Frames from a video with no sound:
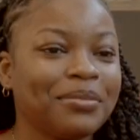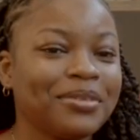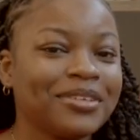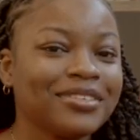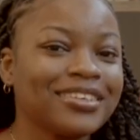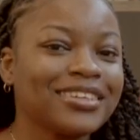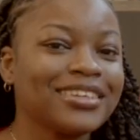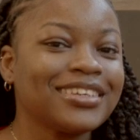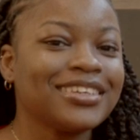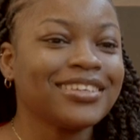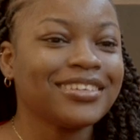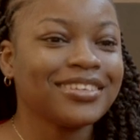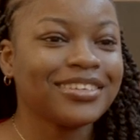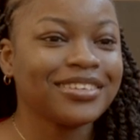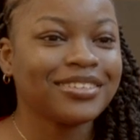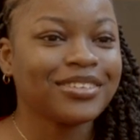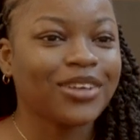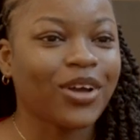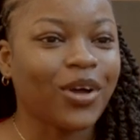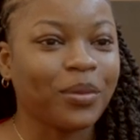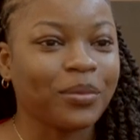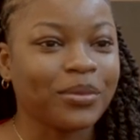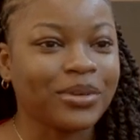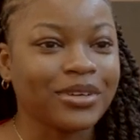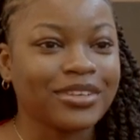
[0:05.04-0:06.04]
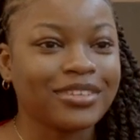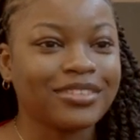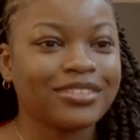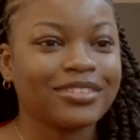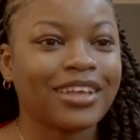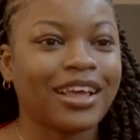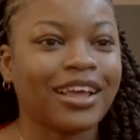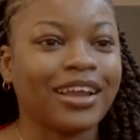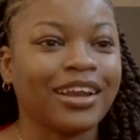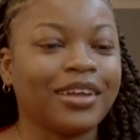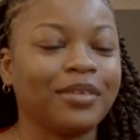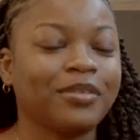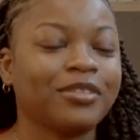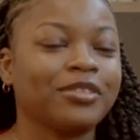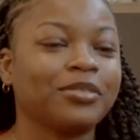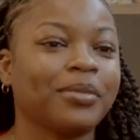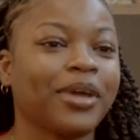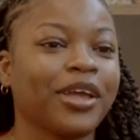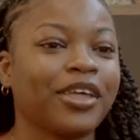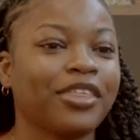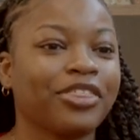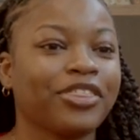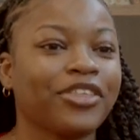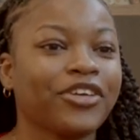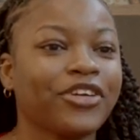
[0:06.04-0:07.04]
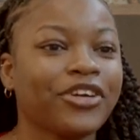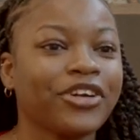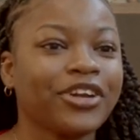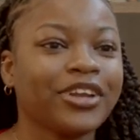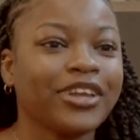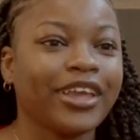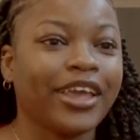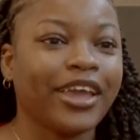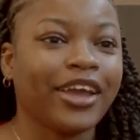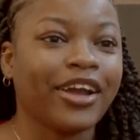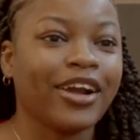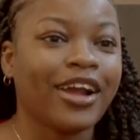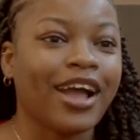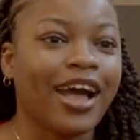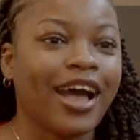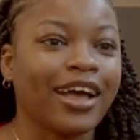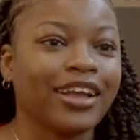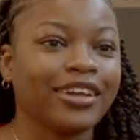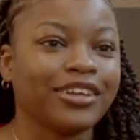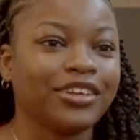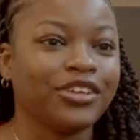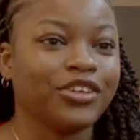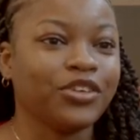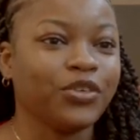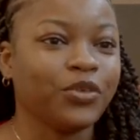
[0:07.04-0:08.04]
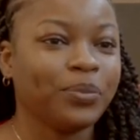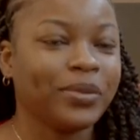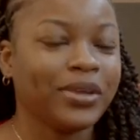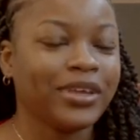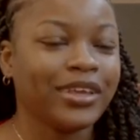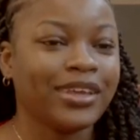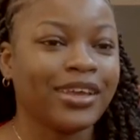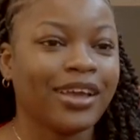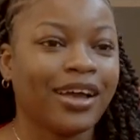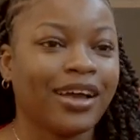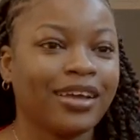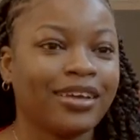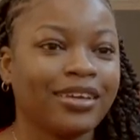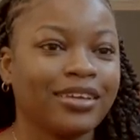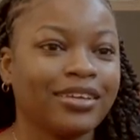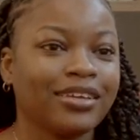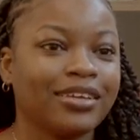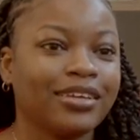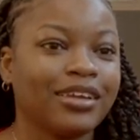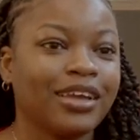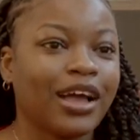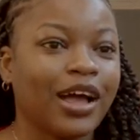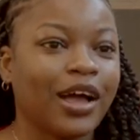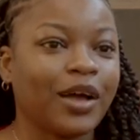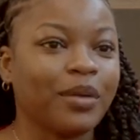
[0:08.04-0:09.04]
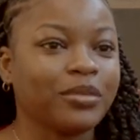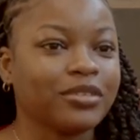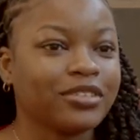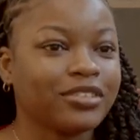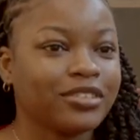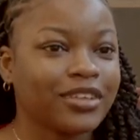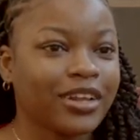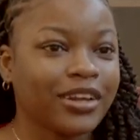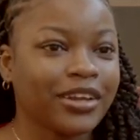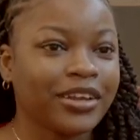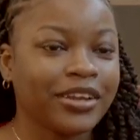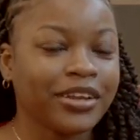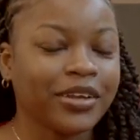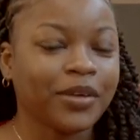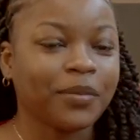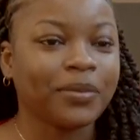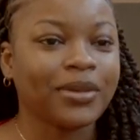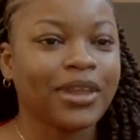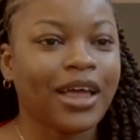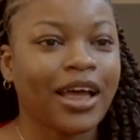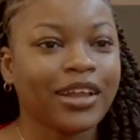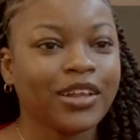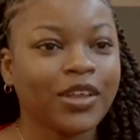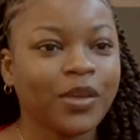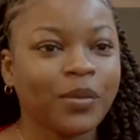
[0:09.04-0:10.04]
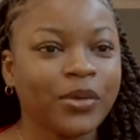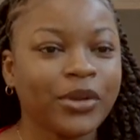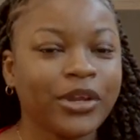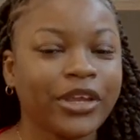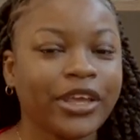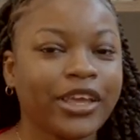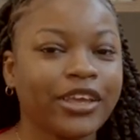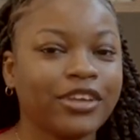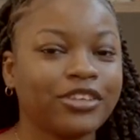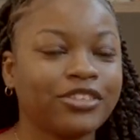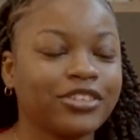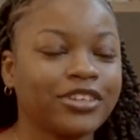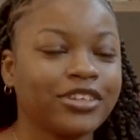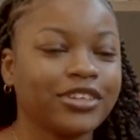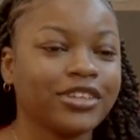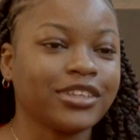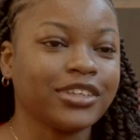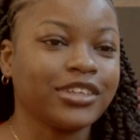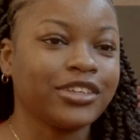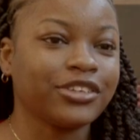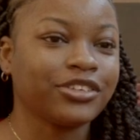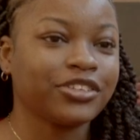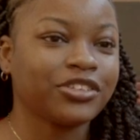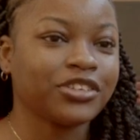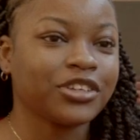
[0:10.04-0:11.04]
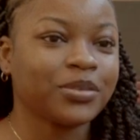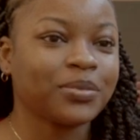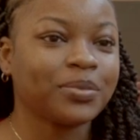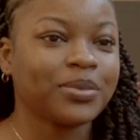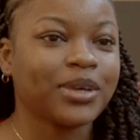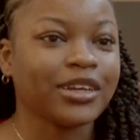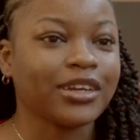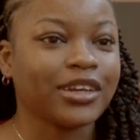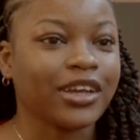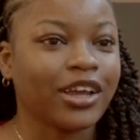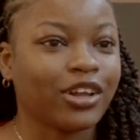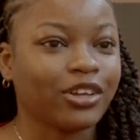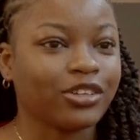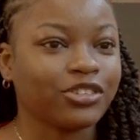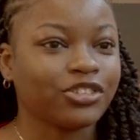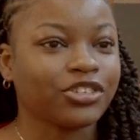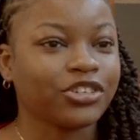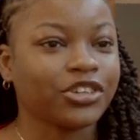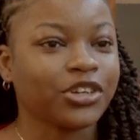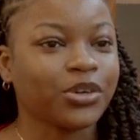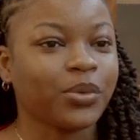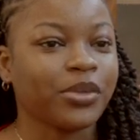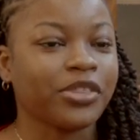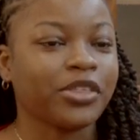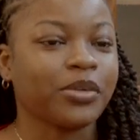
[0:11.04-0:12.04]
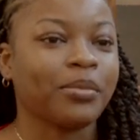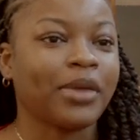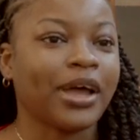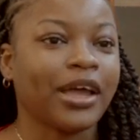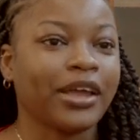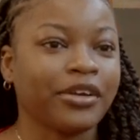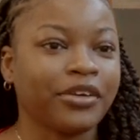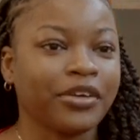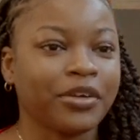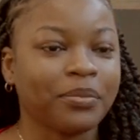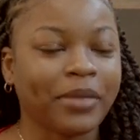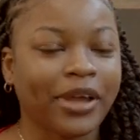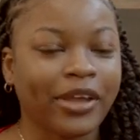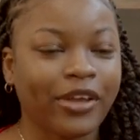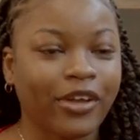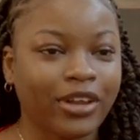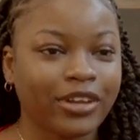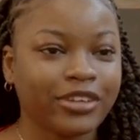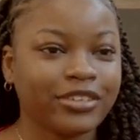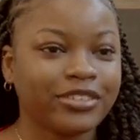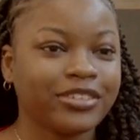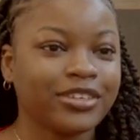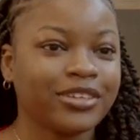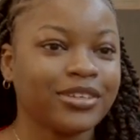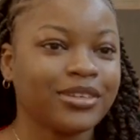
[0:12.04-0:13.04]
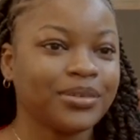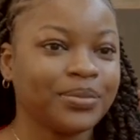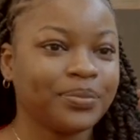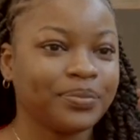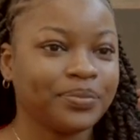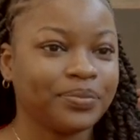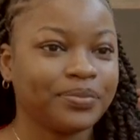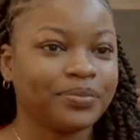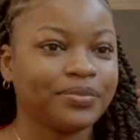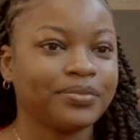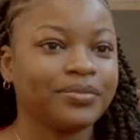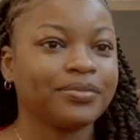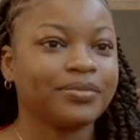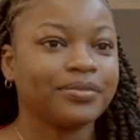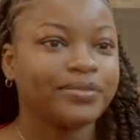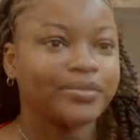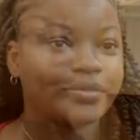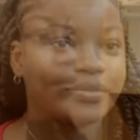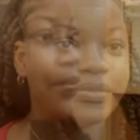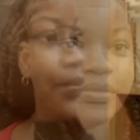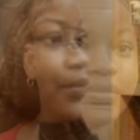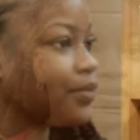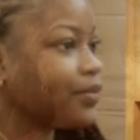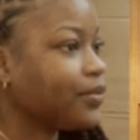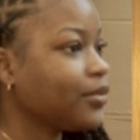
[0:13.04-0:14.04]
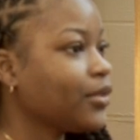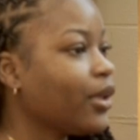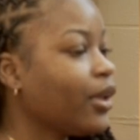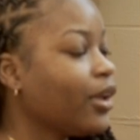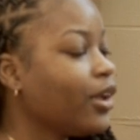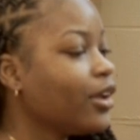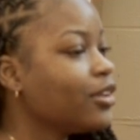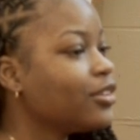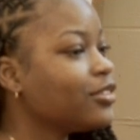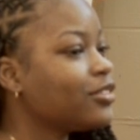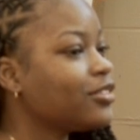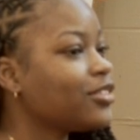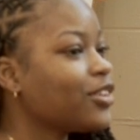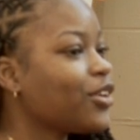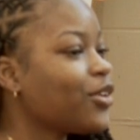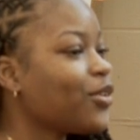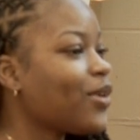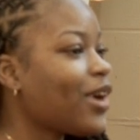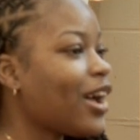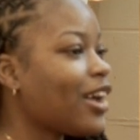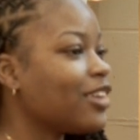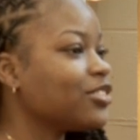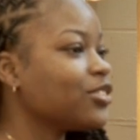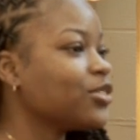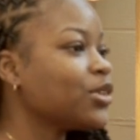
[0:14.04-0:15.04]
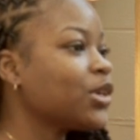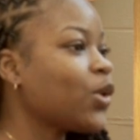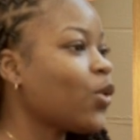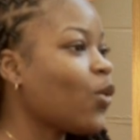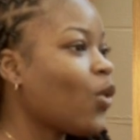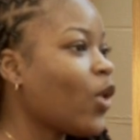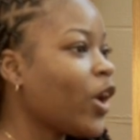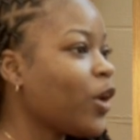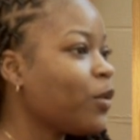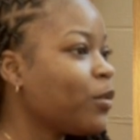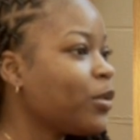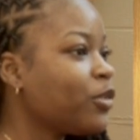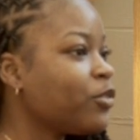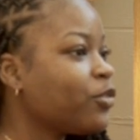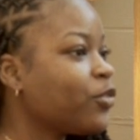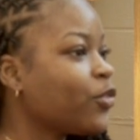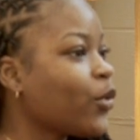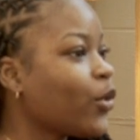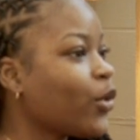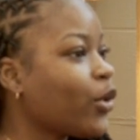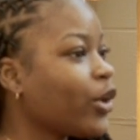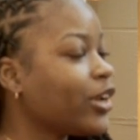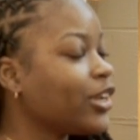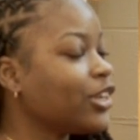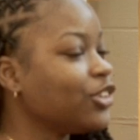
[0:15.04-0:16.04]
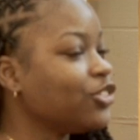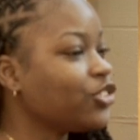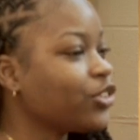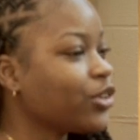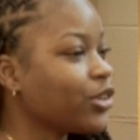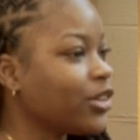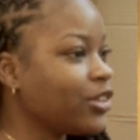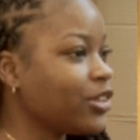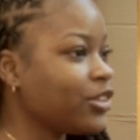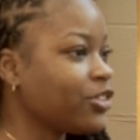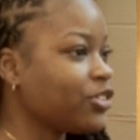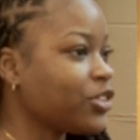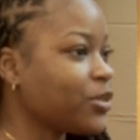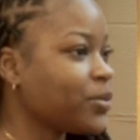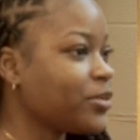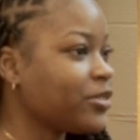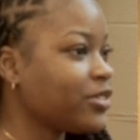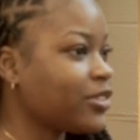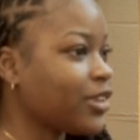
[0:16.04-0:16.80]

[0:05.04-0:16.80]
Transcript: name is Akila Thomas, and it's my third year at UPEI. I'm studying Applied Communication, Leadership, and Culture with a minor in Biology. So as a requirement for Intro to Leadership